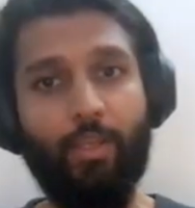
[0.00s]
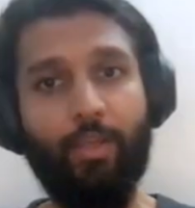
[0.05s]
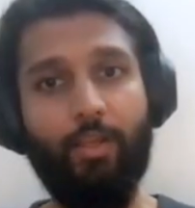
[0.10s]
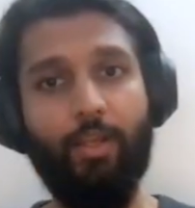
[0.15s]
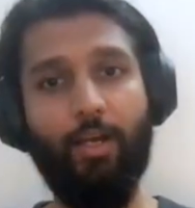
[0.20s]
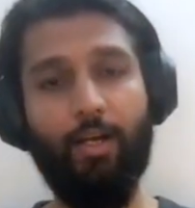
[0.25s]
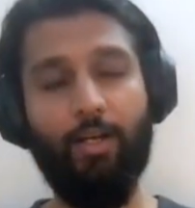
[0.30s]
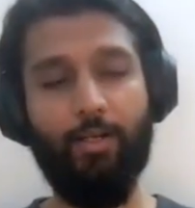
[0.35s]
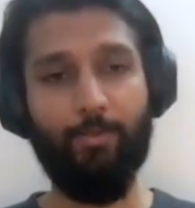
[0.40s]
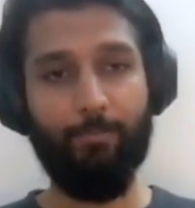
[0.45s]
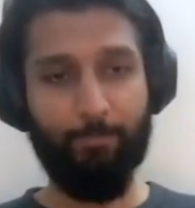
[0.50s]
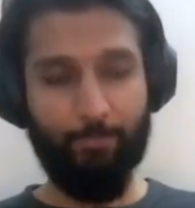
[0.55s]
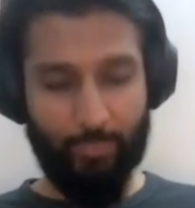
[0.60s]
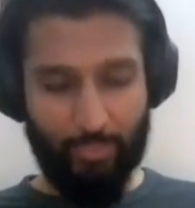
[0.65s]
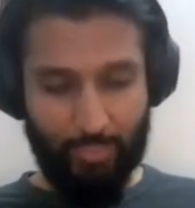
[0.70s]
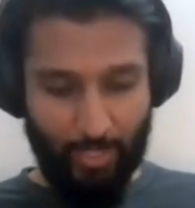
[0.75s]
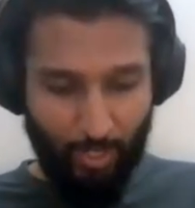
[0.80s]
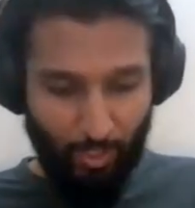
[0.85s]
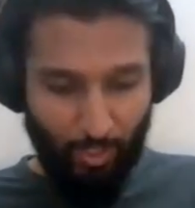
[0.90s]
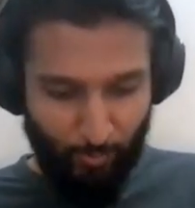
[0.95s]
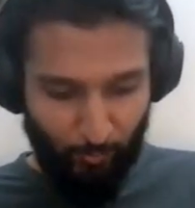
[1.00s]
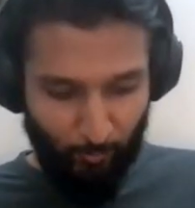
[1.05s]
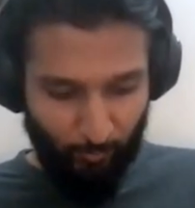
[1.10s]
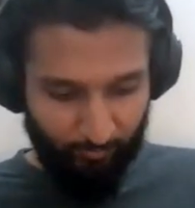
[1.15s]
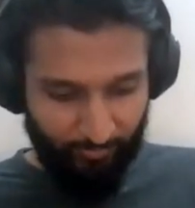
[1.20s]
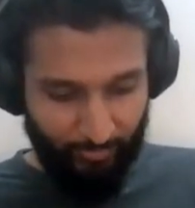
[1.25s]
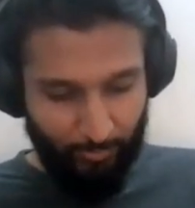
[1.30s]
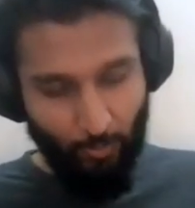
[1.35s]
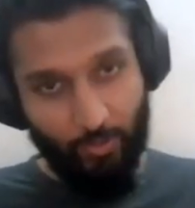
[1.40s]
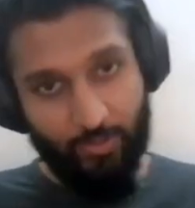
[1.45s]
Um, now
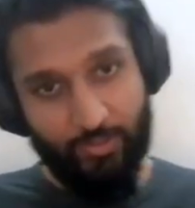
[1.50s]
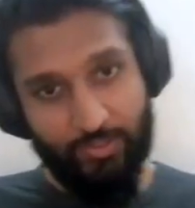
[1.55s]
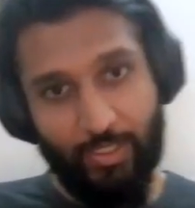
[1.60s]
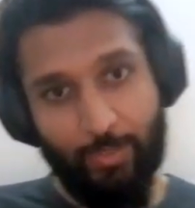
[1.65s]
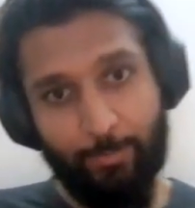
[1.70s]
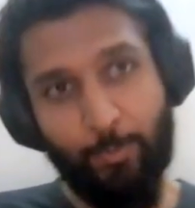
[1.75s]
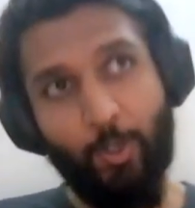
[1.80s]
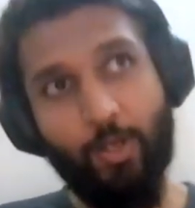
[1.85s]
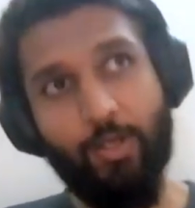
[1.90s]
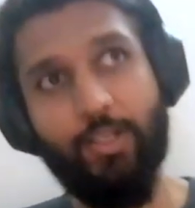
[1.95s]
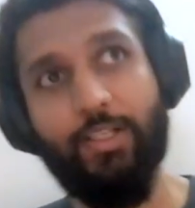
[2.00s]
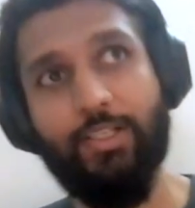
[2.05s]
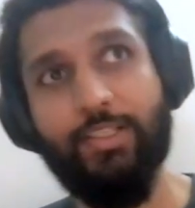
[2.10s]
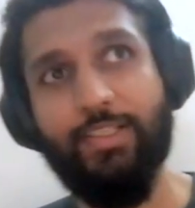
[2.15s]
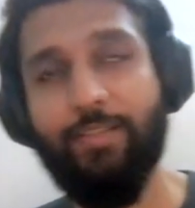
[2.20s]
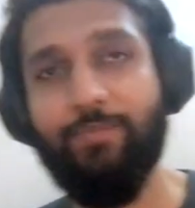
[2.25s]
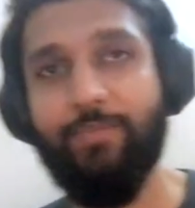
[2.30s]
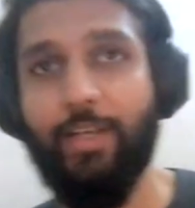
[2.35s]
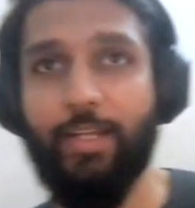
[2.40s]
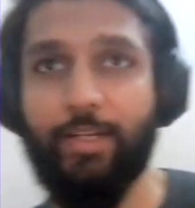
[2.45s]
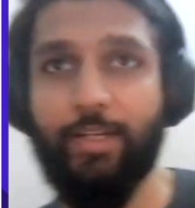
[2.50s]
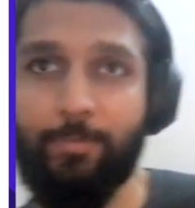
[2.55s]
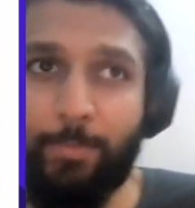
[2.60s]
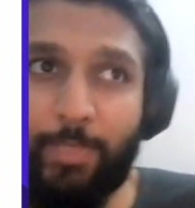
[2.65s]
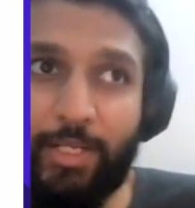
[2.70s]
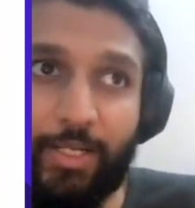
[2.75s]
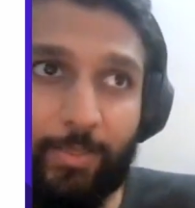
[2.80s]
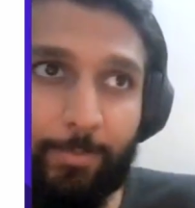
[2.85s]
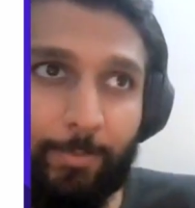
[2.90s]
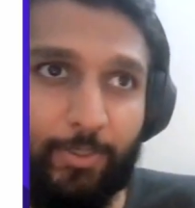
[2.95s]
we launched our product somewhere in
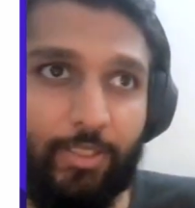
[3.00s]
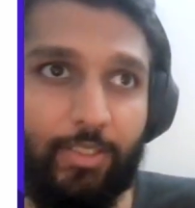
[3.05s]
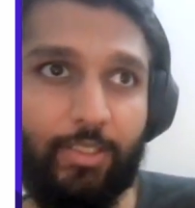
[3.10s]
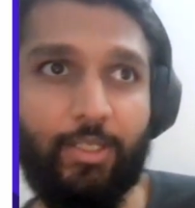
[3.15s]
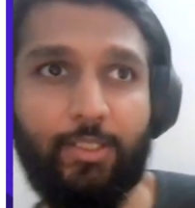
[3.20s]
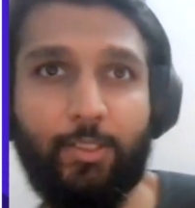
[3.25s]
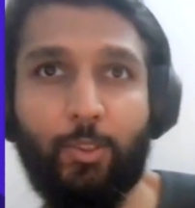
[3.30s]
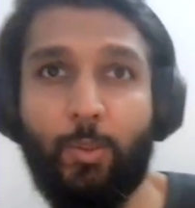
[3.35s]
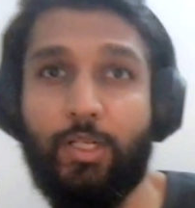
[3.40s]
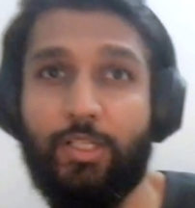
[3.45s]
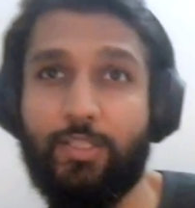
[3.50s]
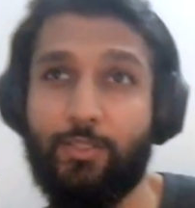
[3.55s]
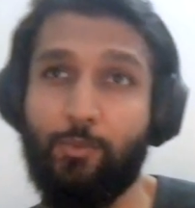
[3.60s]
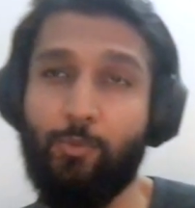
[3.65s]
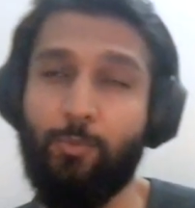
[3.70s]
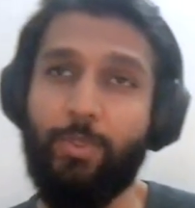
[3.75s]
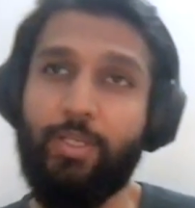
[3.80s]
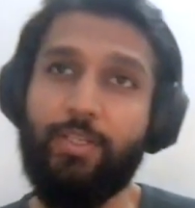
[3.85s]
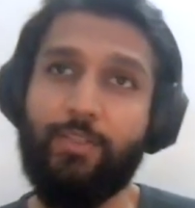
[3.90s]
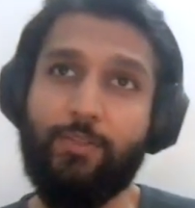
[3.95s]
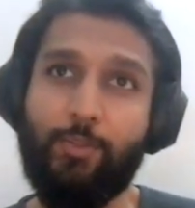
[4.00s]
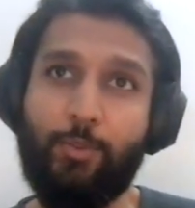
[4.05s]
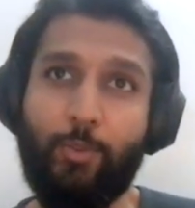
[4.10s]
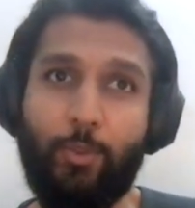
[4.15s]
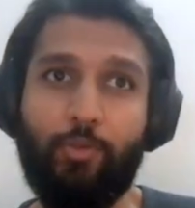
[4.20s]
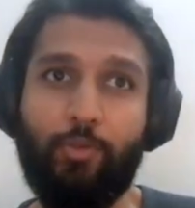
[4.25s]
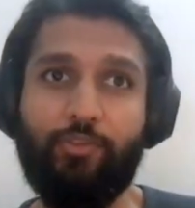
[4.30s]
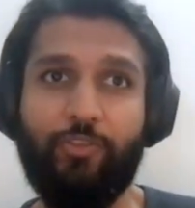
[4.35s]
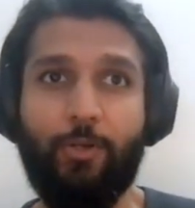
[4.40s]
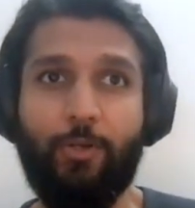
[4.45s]
mid-April. It took us two weeks to
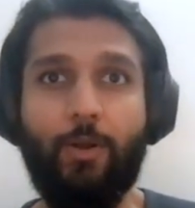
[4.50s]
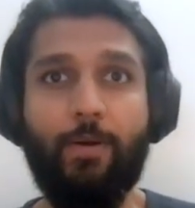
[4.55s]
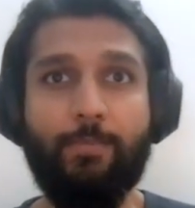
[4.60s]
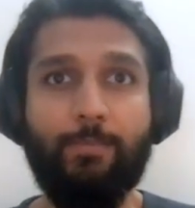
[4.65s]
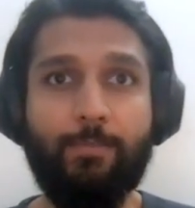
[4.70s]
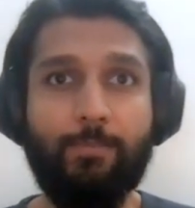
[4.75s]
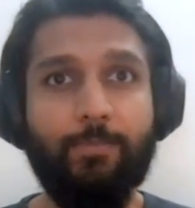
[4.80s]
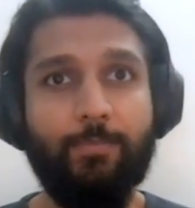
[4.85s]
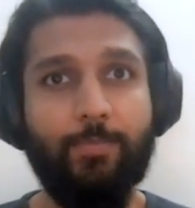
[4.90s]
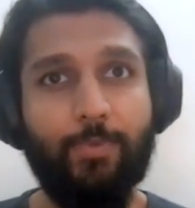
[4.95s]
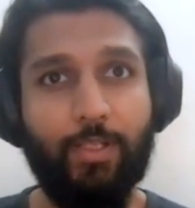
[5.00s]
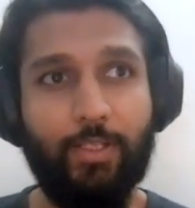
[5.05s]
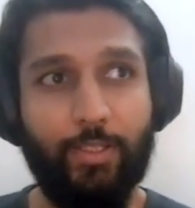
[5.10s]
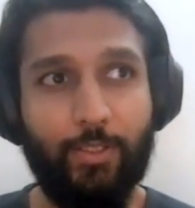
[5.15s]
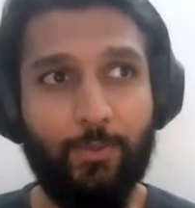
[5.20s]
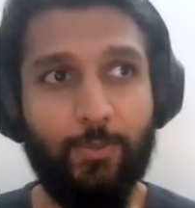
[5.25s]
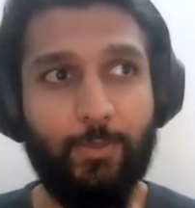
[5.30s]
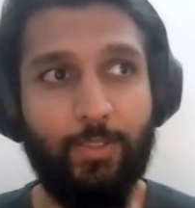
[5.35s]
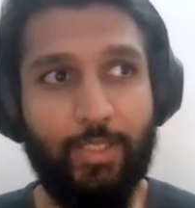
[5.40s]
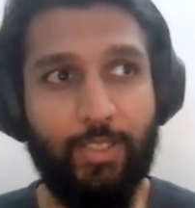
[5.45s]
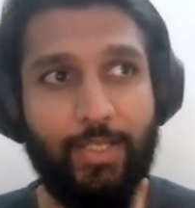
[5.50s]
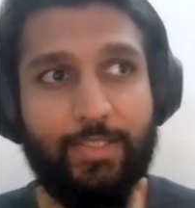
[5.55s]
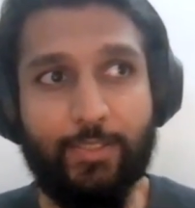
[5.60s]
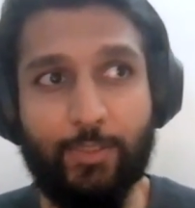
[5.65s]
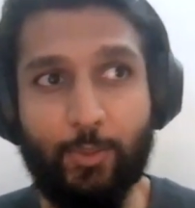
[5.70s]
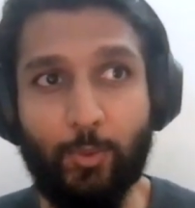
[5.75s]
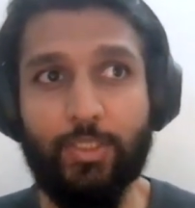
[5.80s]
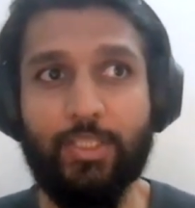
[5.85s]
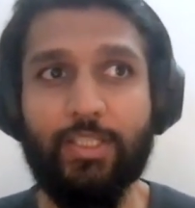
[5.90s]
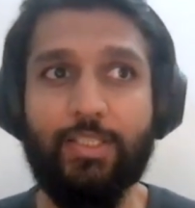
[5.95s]
go from you know let's
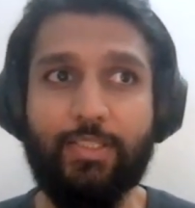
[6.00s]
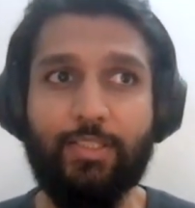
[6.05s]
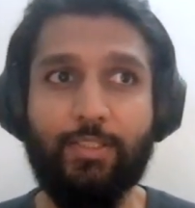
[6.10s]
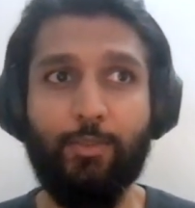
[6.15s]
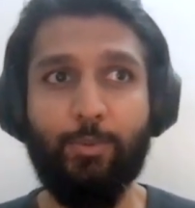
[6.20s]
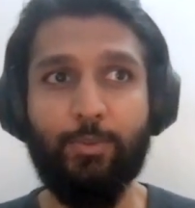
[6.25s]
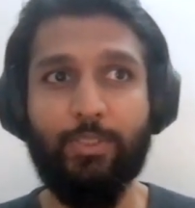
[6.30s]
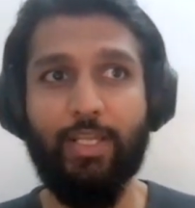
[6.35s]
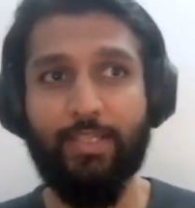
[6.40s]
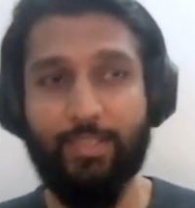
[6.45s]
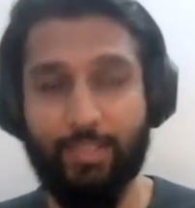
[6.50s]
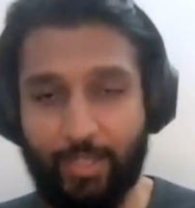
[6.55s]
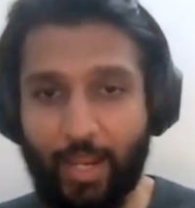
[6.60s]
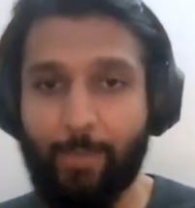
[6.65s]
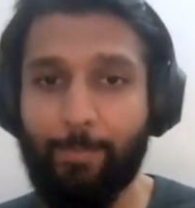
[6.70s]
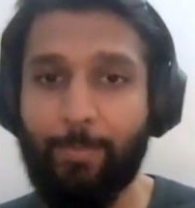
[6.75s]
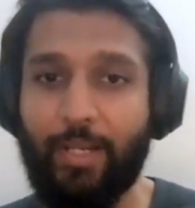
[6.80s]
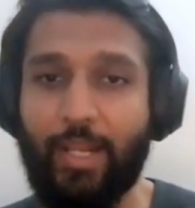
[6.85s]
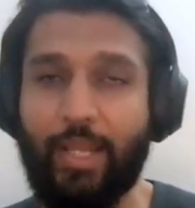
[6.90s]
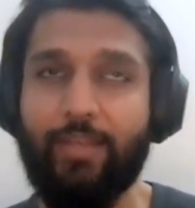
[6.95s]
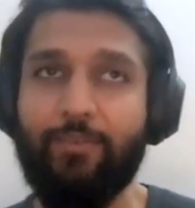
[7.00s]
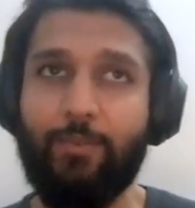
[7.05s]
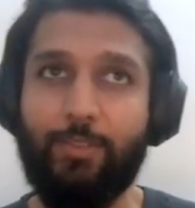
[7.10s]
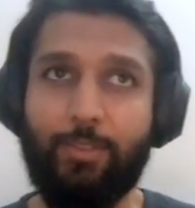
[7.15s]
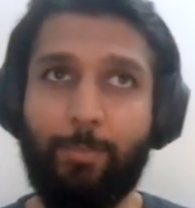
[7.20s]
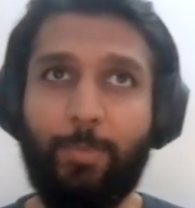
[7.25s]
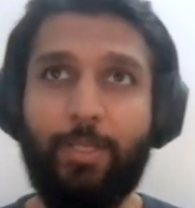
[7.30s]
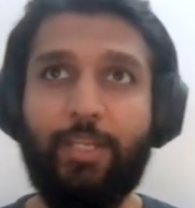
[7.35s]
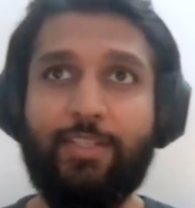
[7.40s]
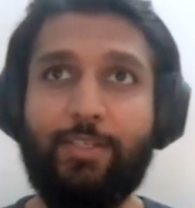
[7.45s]
do this to there's an app live on the
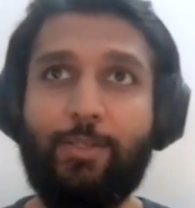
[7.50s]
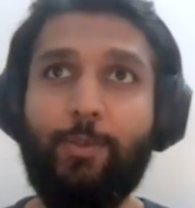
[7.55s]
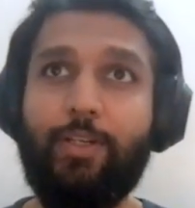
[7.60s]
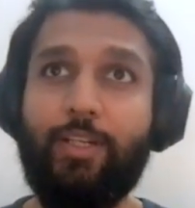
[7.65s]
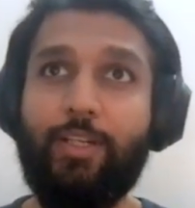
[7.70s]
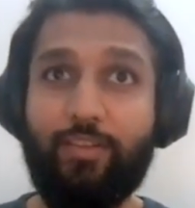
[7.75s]
Play Store.